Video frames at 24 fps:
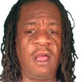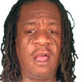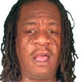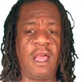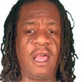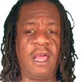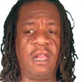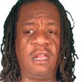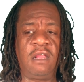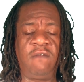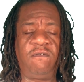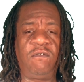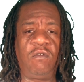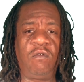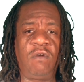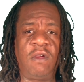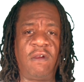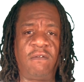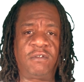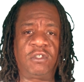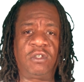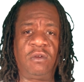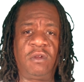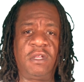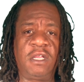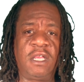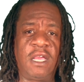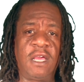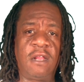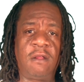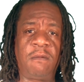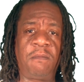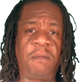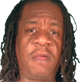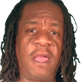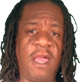And if you actually
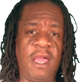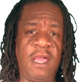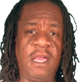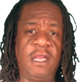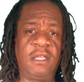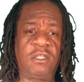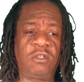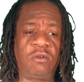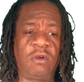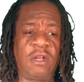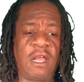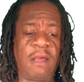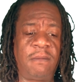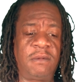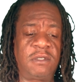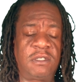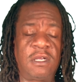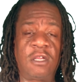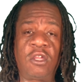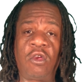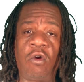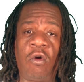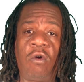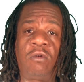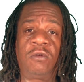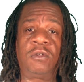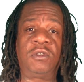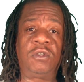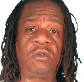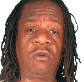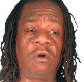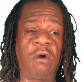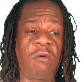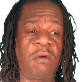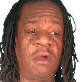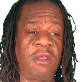get a page on Amazon, your own
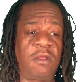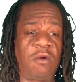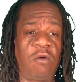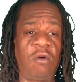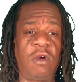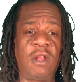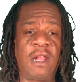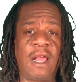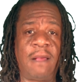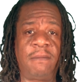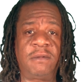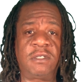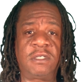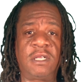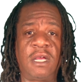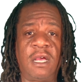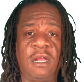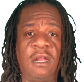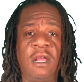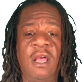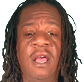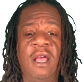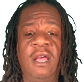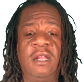store rather on Amazon,